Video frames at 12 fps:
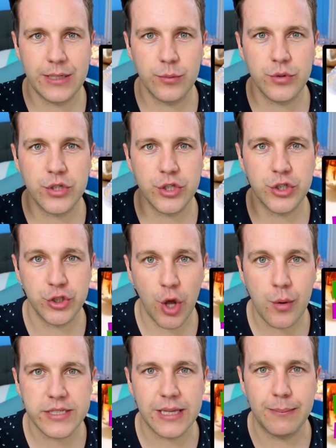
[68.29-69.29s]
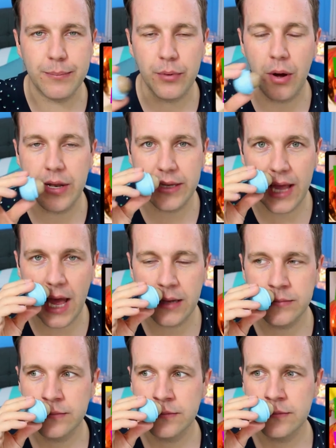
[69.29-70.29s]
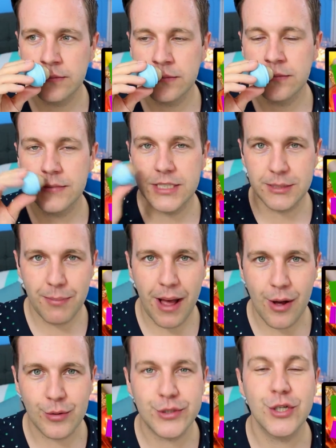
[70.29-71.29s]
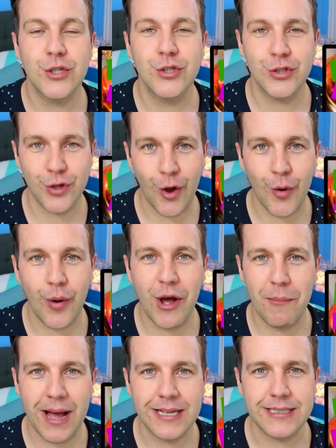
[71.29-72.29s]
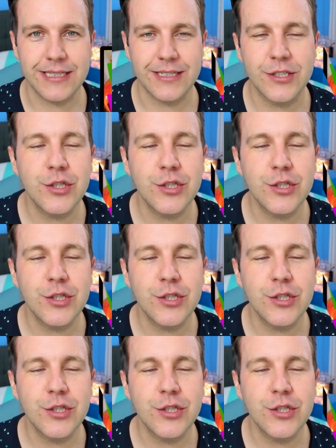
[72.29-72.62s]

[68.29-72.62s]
It was so simple and yet smells so amazing.